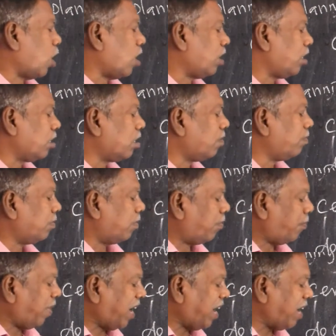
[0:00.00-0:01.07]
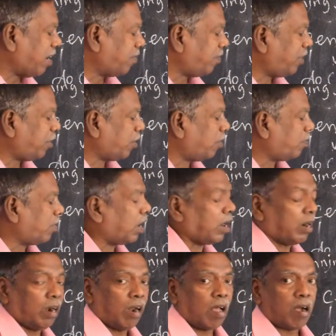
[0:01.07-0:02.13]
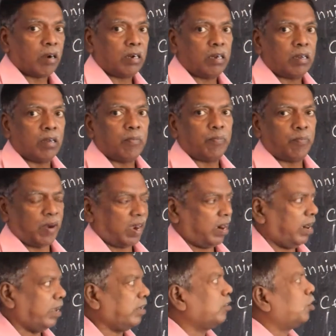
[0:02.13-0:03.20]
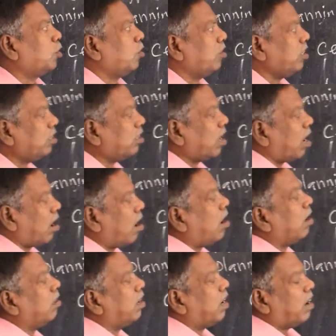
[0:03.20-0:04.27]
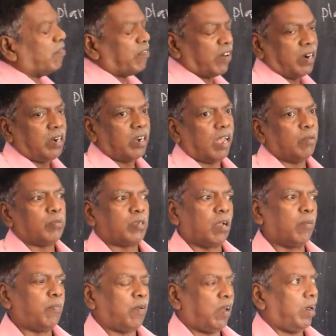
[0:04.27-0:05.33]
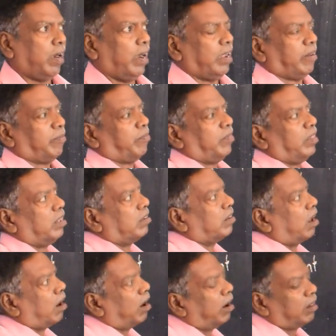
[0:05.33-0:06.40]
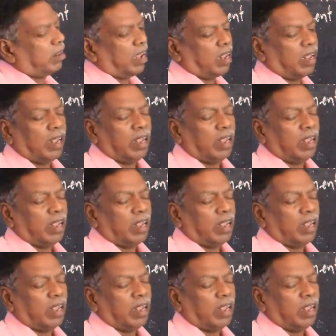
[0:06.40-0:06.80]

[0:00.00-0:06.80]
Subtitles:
short term, medium term and long term planning. So these are all the different types of planning. These are all